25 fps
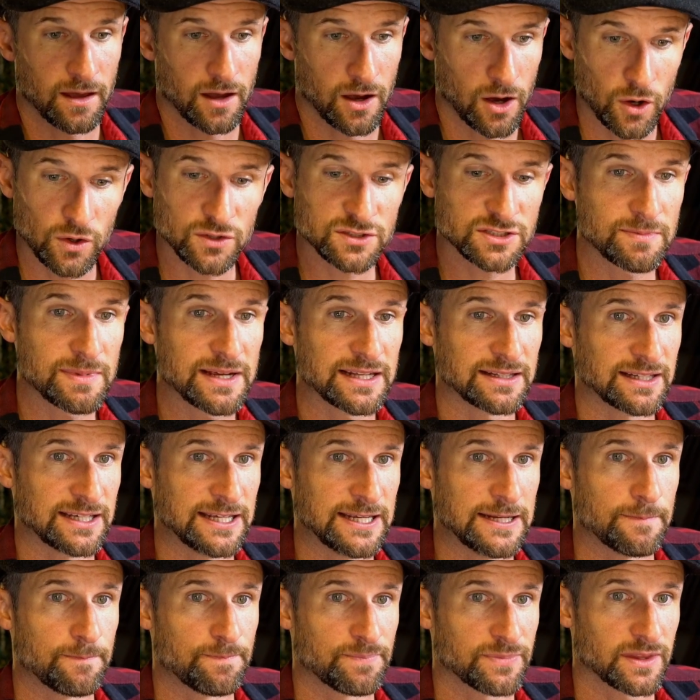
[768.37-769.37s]

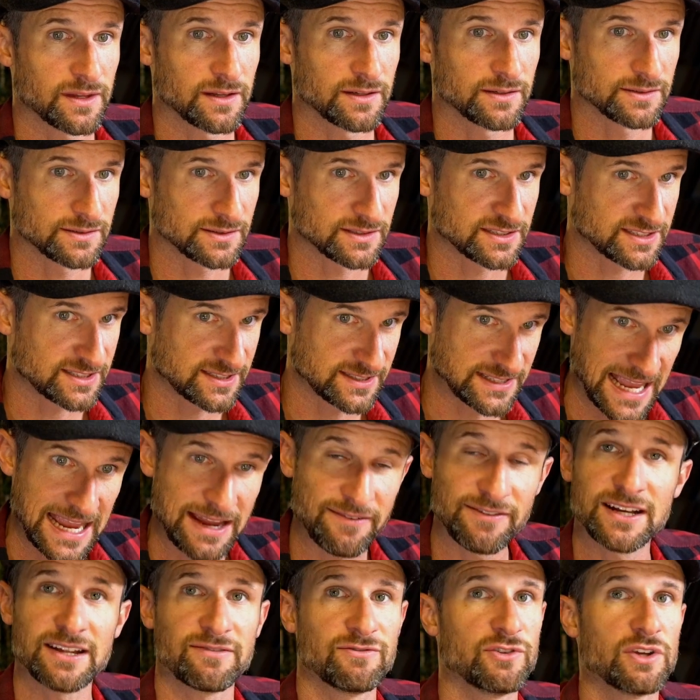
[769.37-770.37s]
ultimately,
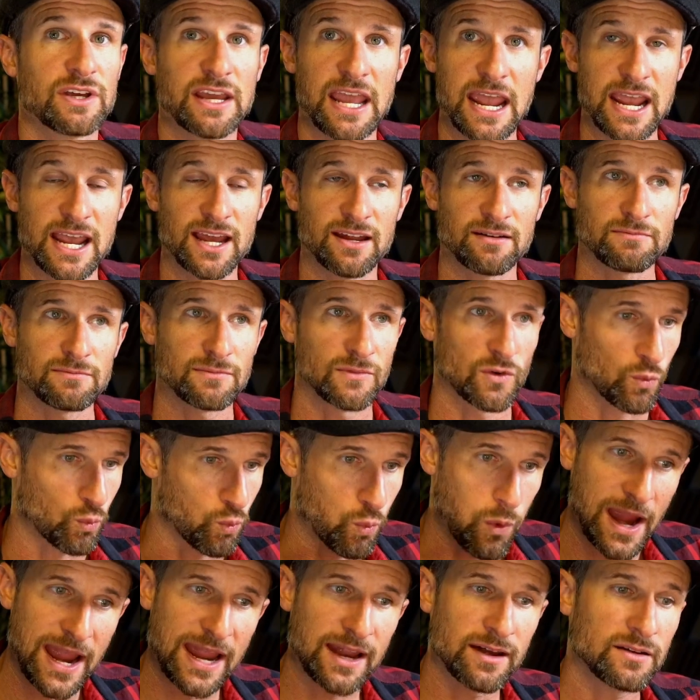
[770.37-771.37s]
save it if you can.
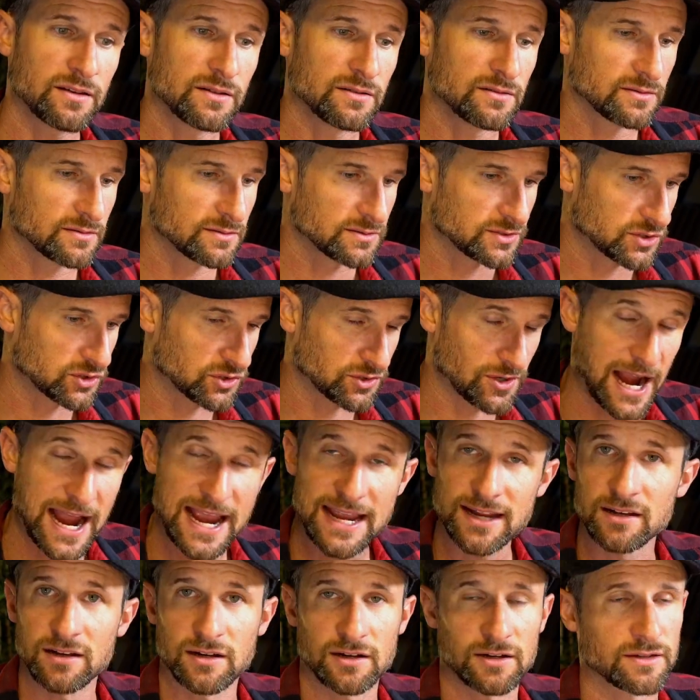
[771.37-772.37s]
Win. Try
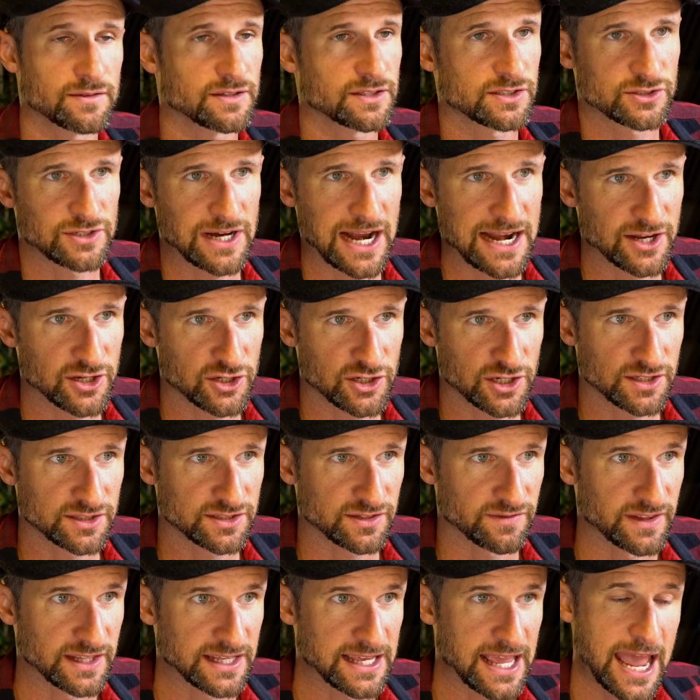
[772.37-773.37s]
and learn the strategies
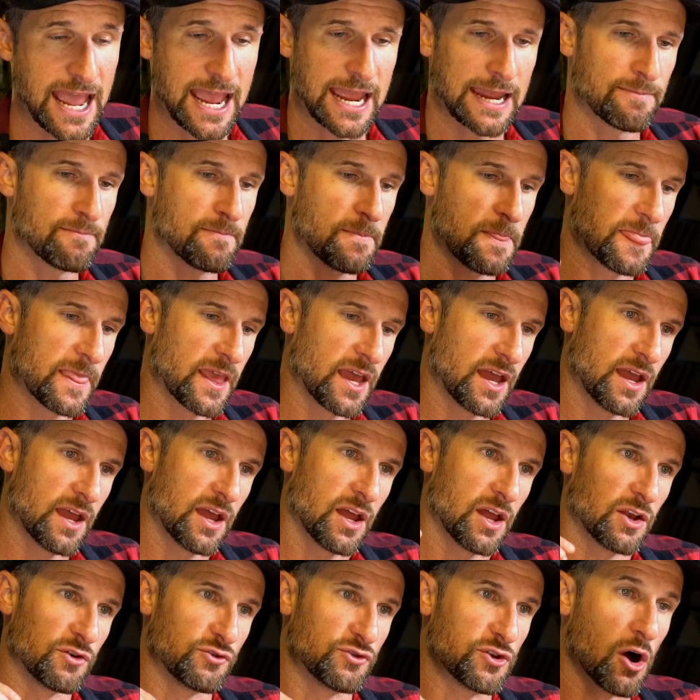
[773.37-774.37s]
of the game.
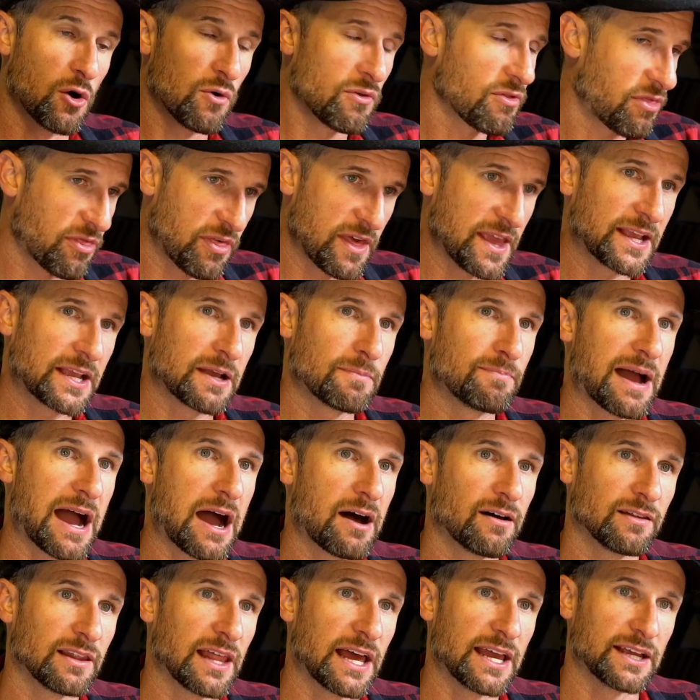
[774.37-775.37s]
Don't think
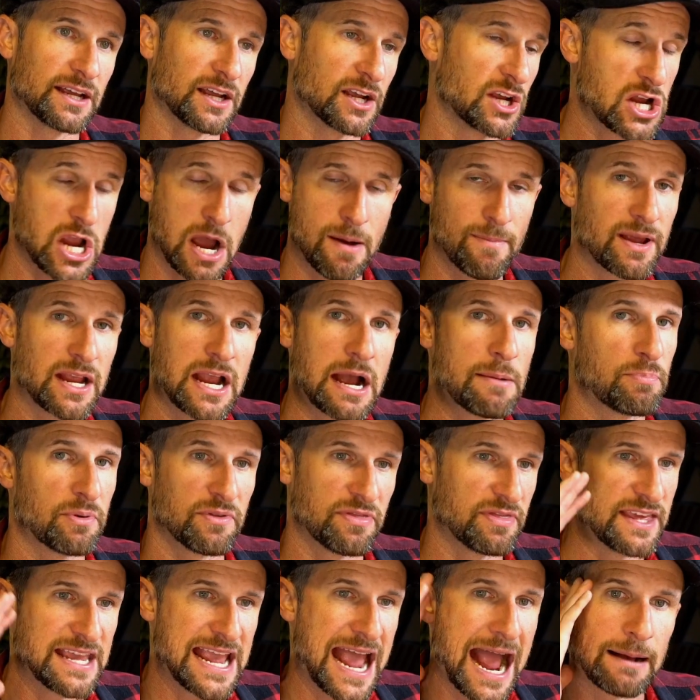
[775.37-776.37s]
about, like, coming up
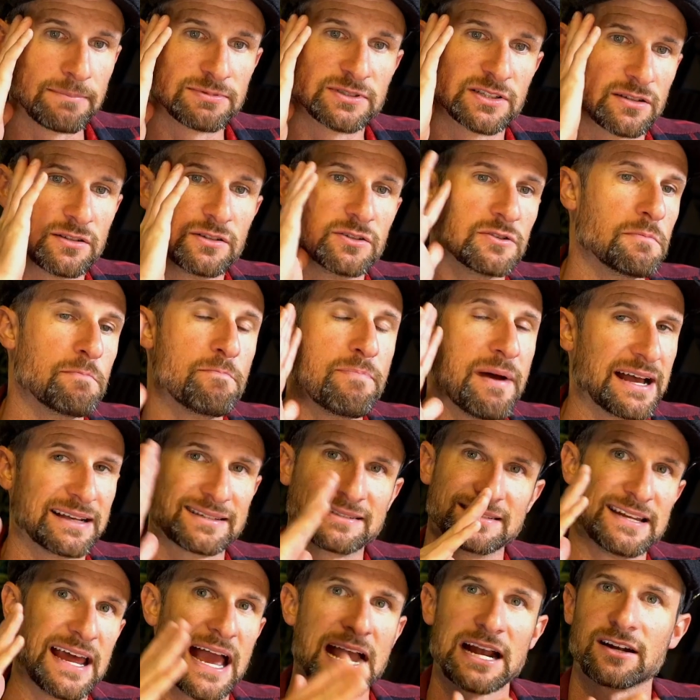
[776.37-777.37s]
with the absolute
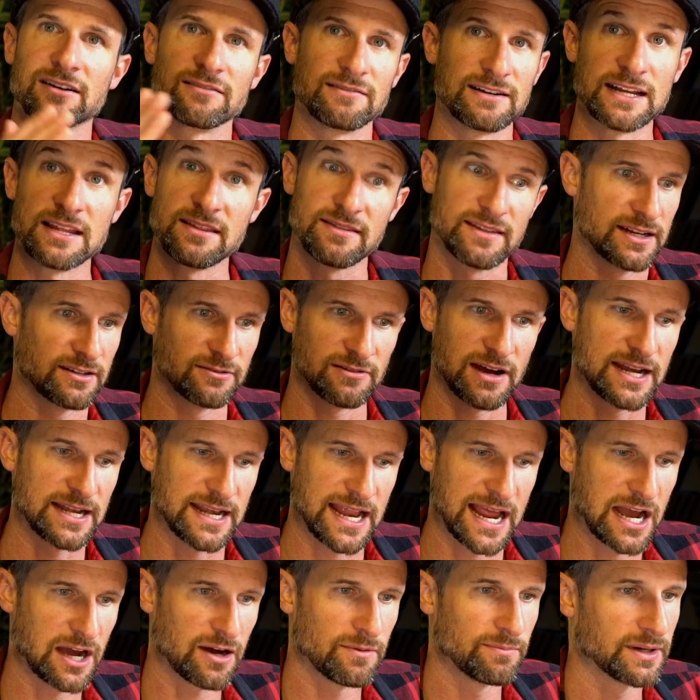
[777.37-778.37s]
best deck or anything right
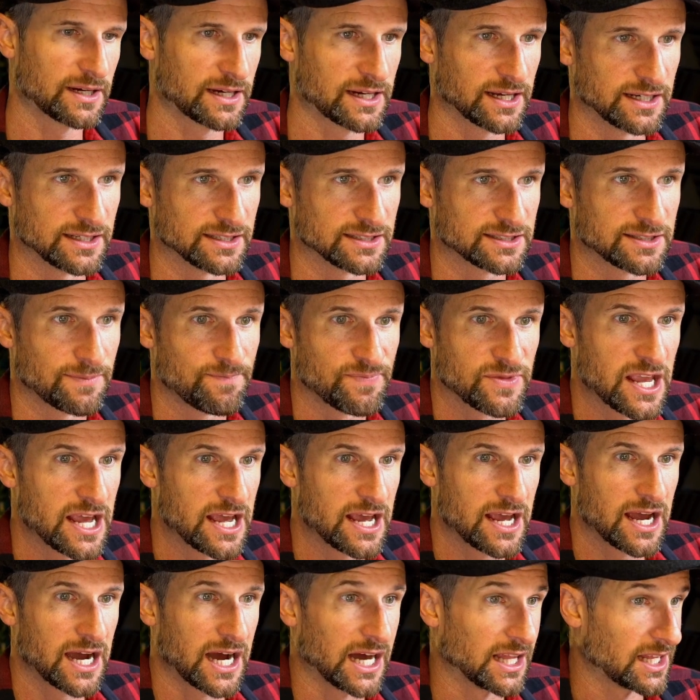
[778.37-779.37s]
now, because
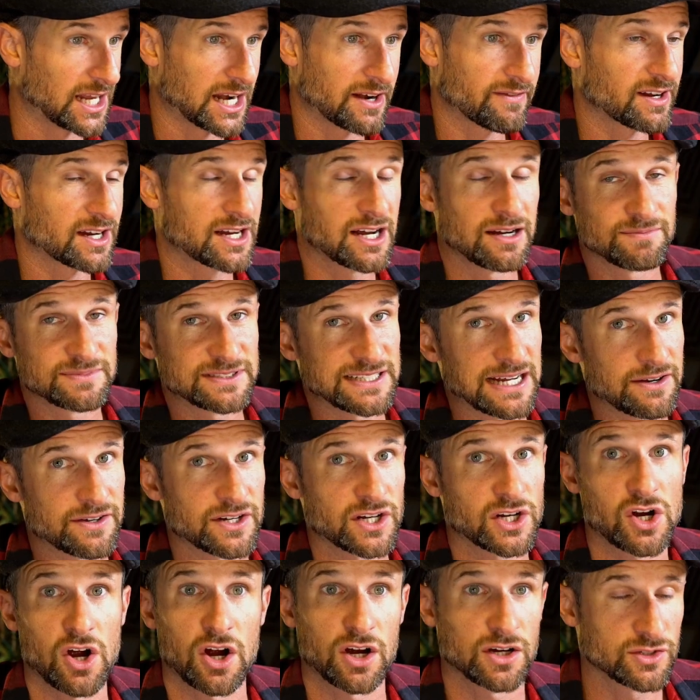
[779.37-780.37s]
a lot of it comes down
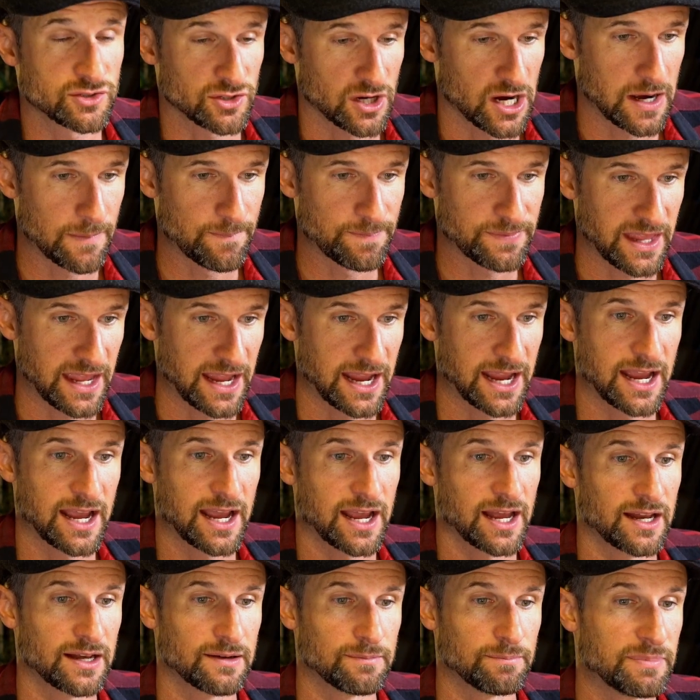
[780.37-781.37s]
to card draw
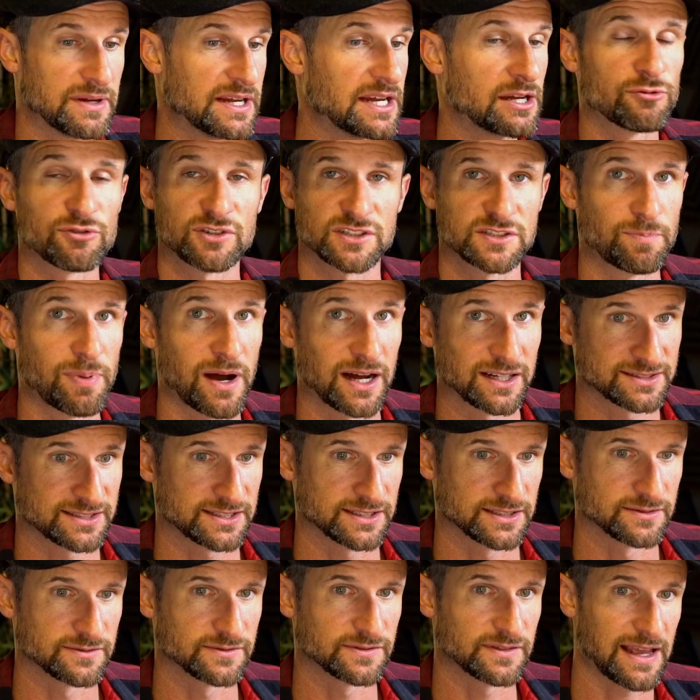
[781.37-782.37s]
and being
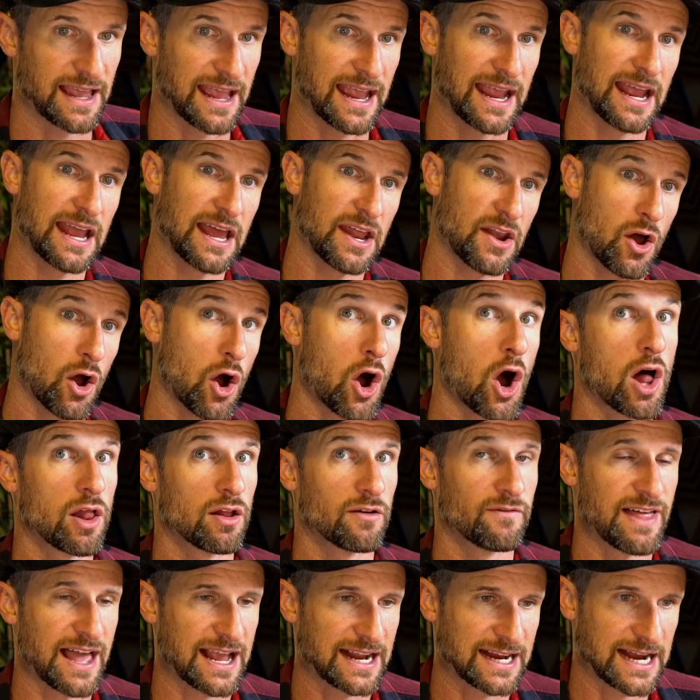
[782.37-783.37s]
responsive and all
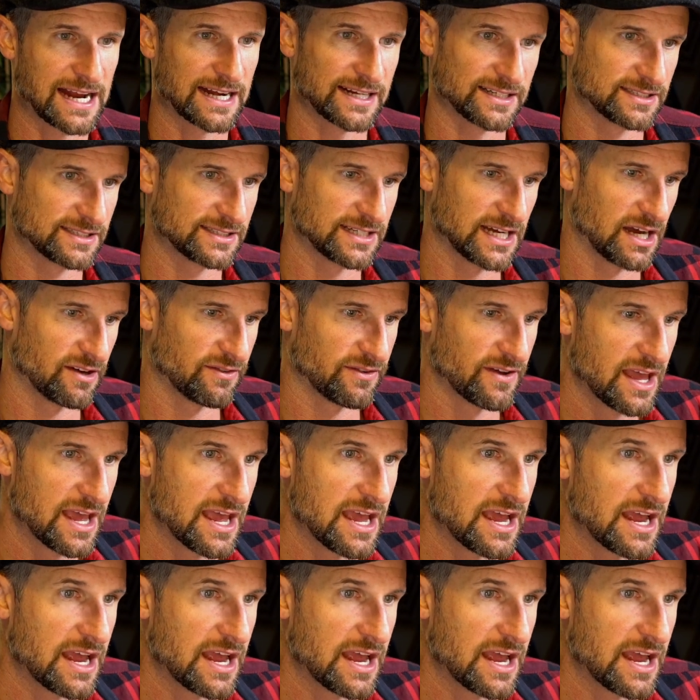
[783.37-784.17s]
of that kind of stuff,